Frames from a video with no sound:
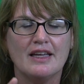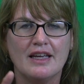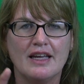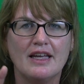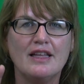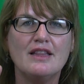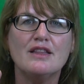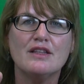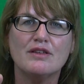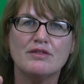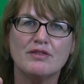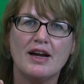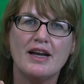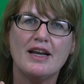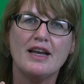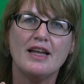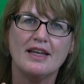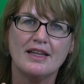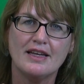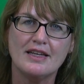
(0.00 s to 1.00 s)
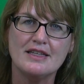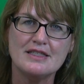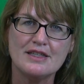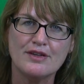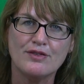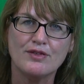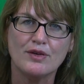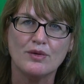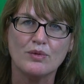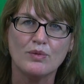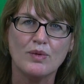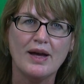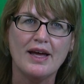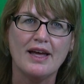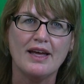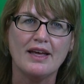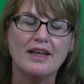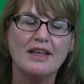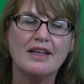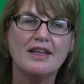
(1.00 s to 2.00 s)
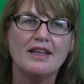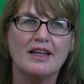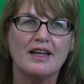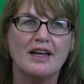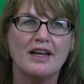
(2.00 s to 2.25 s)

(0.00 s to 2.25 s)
in the writing in a different way.